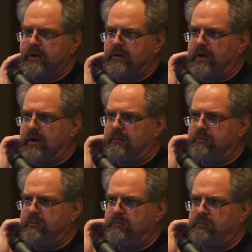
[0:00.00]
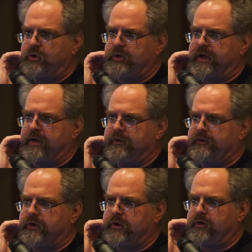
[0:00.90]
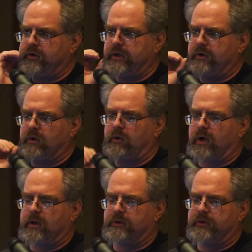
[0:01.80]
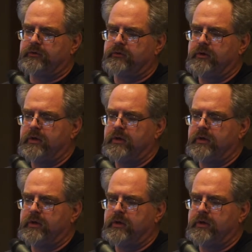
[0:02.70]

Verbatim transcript: uh, putting security requirements